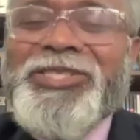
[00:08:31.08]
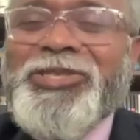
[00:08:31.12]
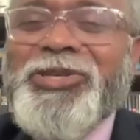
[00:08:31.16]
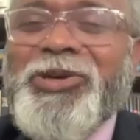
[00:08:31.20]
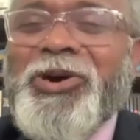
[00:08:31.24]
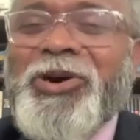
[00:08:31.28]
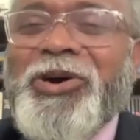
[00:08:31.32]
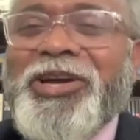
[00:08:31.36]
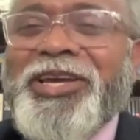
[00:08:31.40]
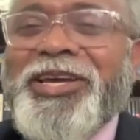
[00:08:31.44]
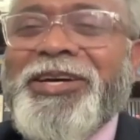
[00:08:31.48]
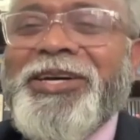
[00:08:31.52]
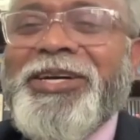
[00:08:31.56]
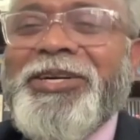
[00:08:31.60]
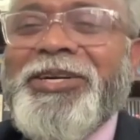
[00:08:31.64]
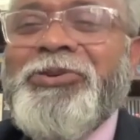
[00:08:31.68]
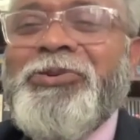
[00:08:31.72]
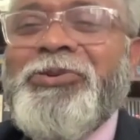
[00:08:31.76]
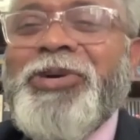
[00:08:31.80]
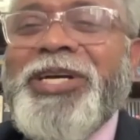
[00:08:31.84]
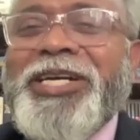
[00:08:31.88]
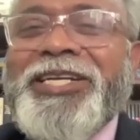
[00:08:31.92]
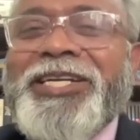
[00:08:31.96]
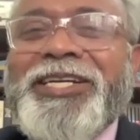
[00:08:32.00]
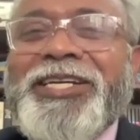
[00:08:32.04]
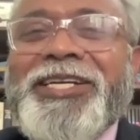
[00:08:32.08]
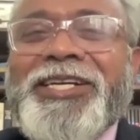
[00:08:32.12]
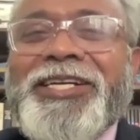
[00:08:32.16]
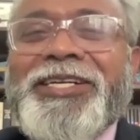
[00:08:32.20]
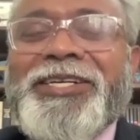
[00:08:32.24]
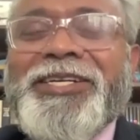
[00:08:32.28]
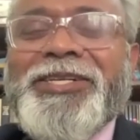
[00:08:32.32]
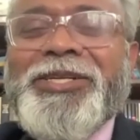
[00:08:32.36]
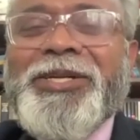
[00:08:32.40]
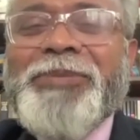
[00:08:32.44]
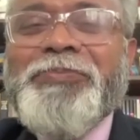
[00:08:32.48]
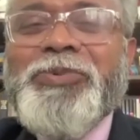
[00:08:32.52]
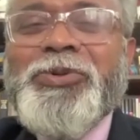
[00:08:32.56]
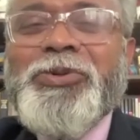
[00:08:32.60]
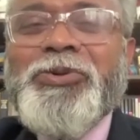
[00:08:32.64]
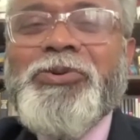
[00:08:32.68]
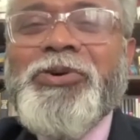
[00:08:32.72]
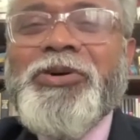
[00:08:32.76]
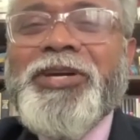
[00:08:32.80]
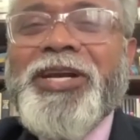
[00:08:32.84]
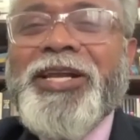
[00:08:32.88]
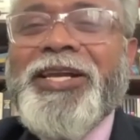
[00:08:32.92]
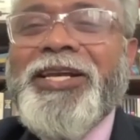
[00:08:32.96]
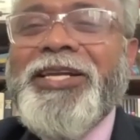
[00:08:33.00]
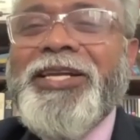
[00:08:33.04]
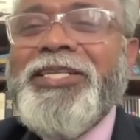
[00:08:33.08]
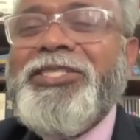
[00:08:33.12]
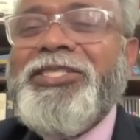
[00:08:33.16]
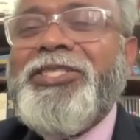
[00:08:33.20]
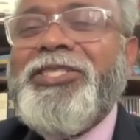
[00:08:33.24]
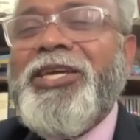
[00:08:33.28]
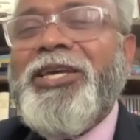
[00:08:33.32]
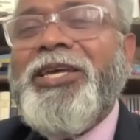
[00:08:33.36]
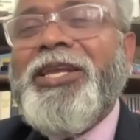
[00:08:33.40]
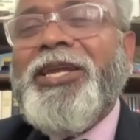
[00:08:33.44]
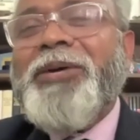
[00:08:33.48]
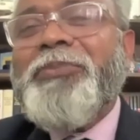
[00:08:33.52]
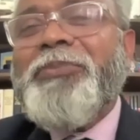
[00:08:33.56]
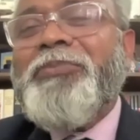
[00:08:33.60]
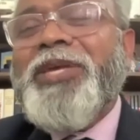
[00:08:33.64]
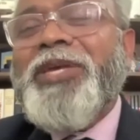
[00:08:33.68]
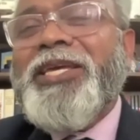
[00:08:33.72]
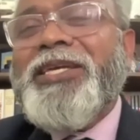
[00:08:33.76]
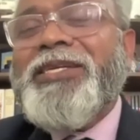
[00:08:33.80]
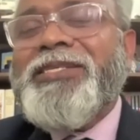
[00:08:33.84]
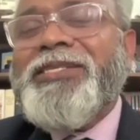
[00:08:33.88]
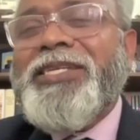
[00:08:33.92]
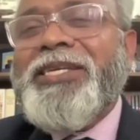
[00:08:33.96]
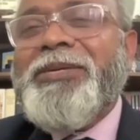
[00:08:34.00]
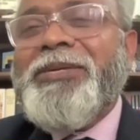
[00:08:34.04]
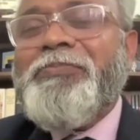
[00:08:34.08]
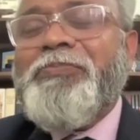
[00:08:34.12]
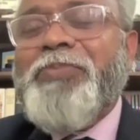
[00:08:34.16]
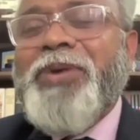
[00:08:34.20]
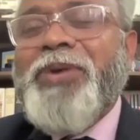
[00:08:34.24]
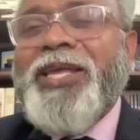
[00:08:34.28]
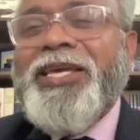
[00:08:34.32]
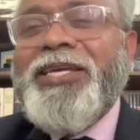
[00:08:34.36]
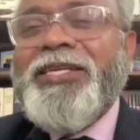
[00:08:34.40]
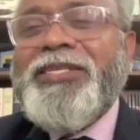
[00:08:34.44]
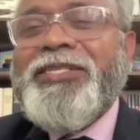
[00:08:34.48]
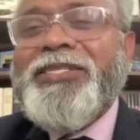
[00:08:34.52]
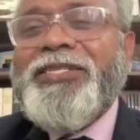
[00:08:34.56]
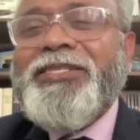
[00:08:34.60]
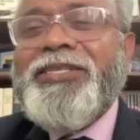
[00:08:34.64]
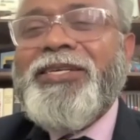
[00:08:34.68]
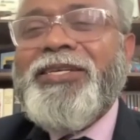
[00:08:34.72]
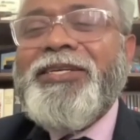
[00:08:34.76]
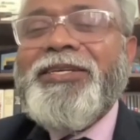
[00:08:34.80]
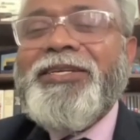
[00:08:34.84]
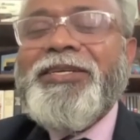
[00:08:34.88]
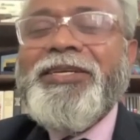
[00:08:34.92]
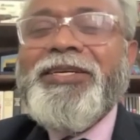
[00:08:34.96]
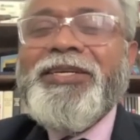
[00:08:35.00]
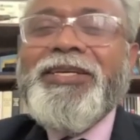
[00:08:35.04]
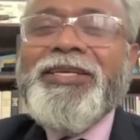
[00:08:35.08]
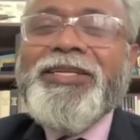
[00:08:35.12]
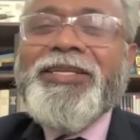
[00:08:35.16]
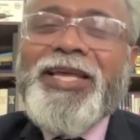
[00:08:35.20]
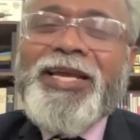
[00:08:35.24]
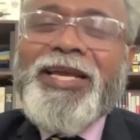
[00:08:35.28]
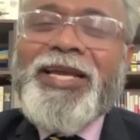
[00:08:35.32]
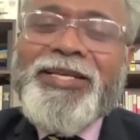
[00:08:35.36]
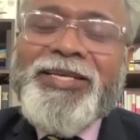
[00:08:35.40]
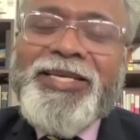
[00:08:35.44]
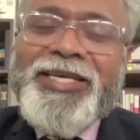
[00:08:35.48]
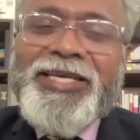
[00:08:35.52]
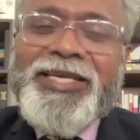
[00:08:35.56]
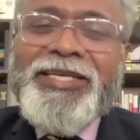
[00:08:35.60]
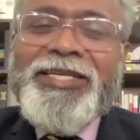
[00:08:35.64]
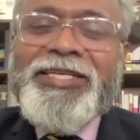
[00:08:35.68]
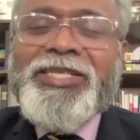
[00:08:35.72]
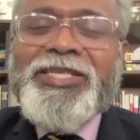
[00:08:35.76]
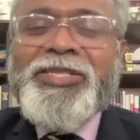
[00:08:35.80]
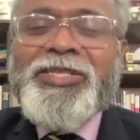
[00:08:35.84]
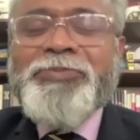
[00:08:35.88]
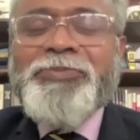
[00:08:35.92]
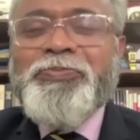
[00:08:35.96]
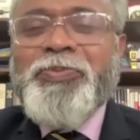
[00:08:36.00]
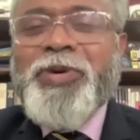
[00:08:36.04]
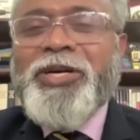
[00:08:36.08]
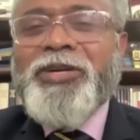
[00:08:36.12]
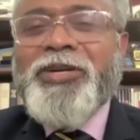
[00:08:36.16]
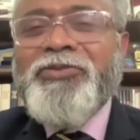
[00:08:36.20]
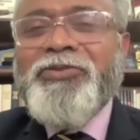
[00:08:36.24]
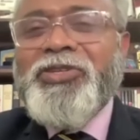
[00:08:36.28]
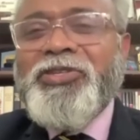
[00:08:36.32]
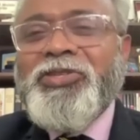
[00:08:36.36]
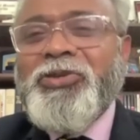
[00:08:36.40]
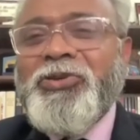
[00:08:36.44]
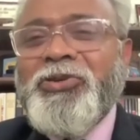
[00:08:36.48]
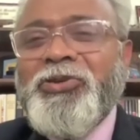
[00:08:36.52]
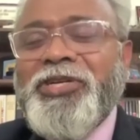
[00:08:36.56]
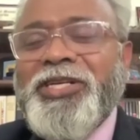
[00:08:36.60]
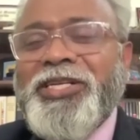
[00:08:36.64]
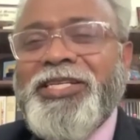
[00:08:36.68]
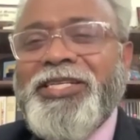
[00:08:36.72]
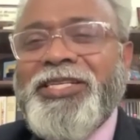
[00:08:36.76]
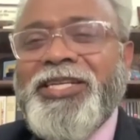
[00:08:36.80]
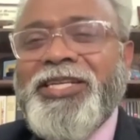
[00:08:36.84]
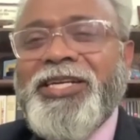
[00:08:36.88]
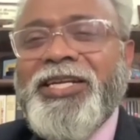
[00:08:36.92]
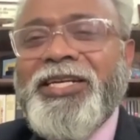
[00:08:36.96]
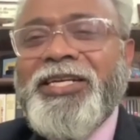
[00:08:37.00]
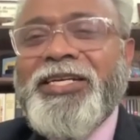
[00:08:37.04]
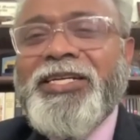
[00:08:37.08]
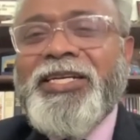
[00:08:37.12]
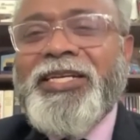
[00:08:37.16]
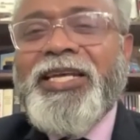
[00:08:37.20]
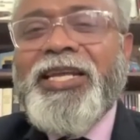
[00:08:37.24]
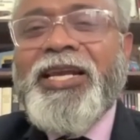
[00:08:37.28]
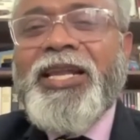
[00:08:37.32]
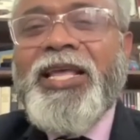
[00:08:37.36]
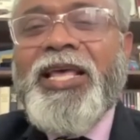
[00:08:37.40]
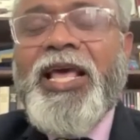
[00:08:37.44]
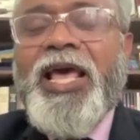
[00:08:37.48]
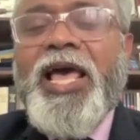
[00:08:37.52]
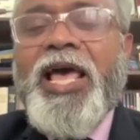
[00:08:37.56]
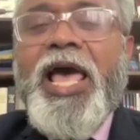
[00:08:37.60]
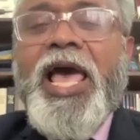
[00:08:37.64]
enjoy a 20 day trip to Greenwich, an amazing place. Uh, that again is part of the stories that I tell.